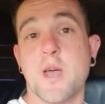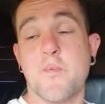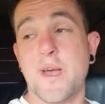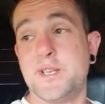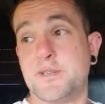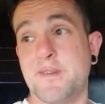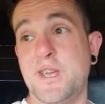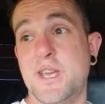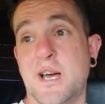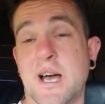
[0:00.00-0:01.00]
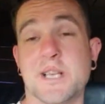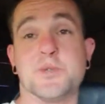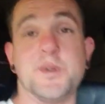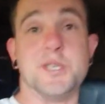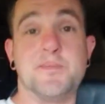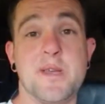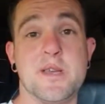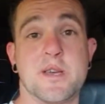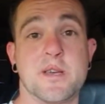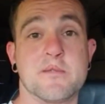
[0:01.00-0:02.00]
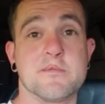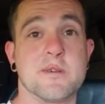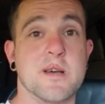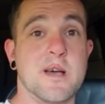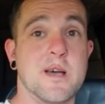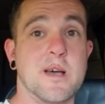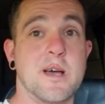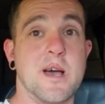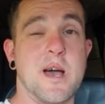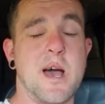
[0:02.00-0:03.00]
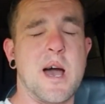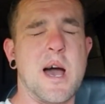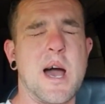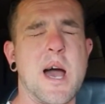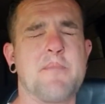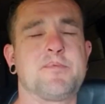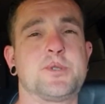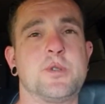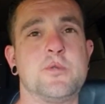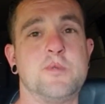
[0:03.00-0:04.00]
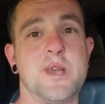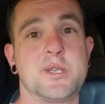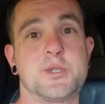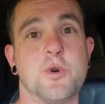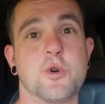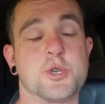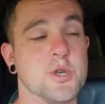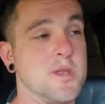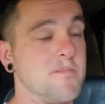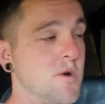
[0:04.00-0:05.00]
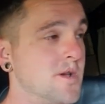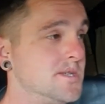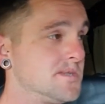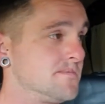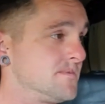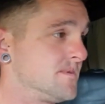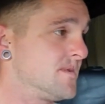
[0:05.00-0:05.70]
on their way to me as we speak. Absolutely extortionate, the price.